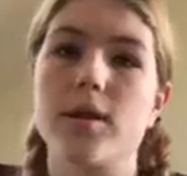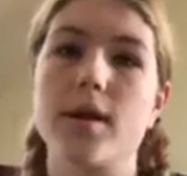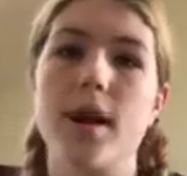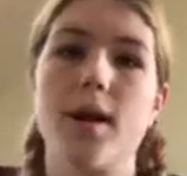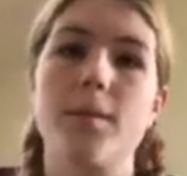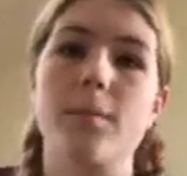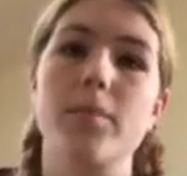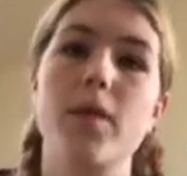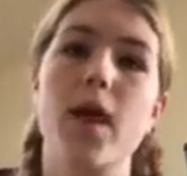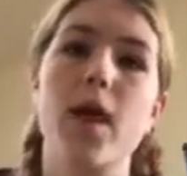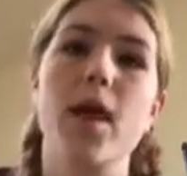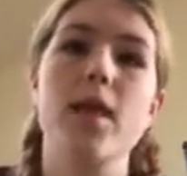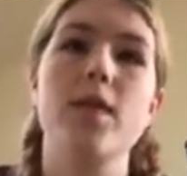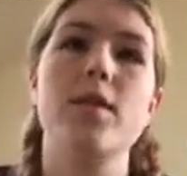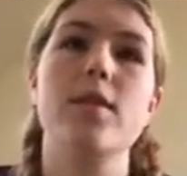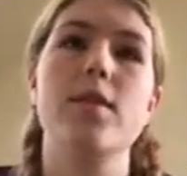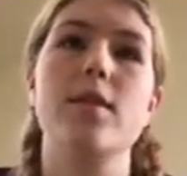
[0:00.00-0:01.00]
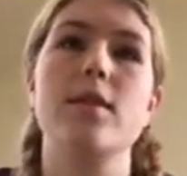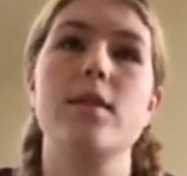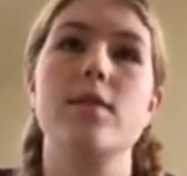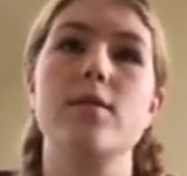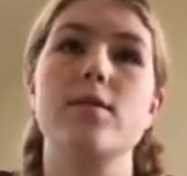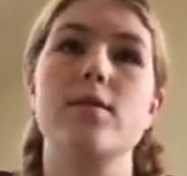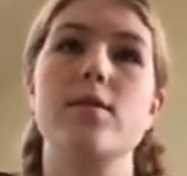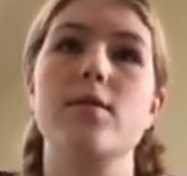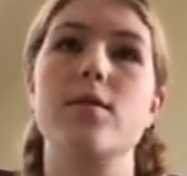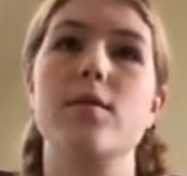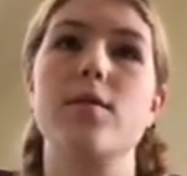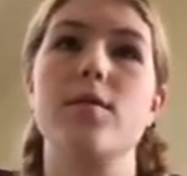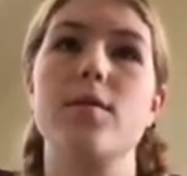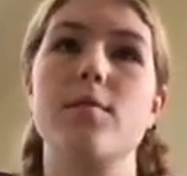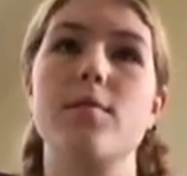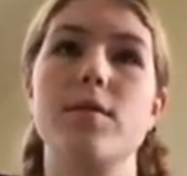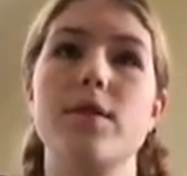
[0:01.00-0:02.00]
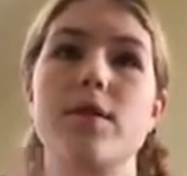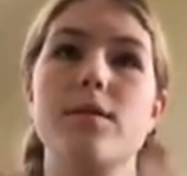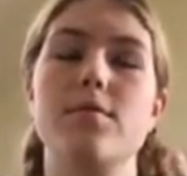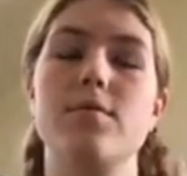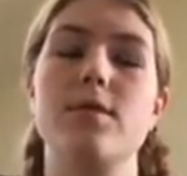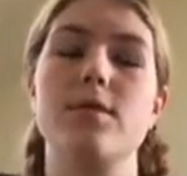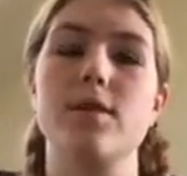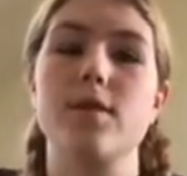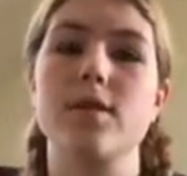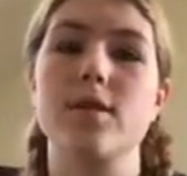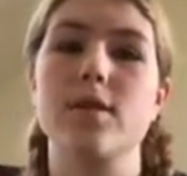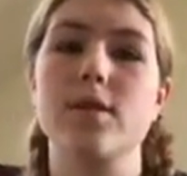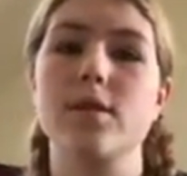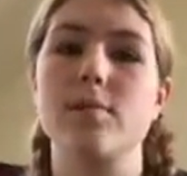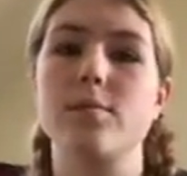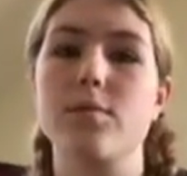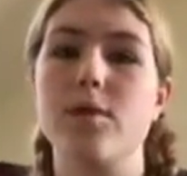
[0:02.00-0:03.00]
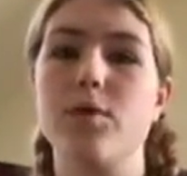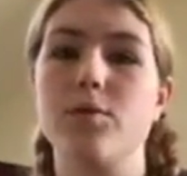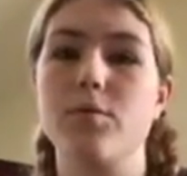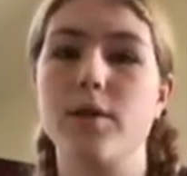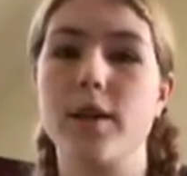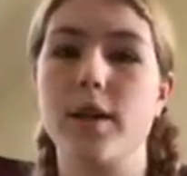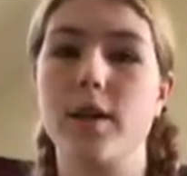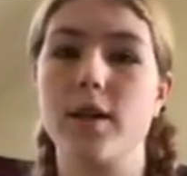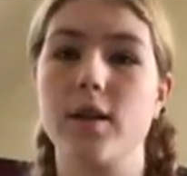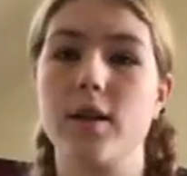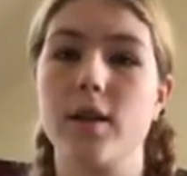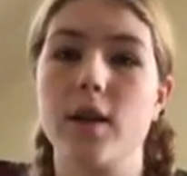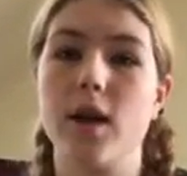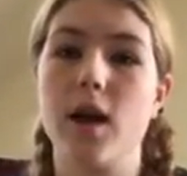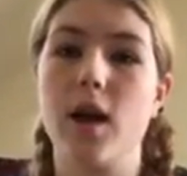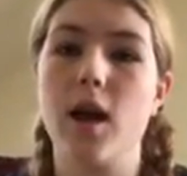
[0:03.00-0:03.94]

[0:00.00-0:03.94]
Now, there's going to be differences between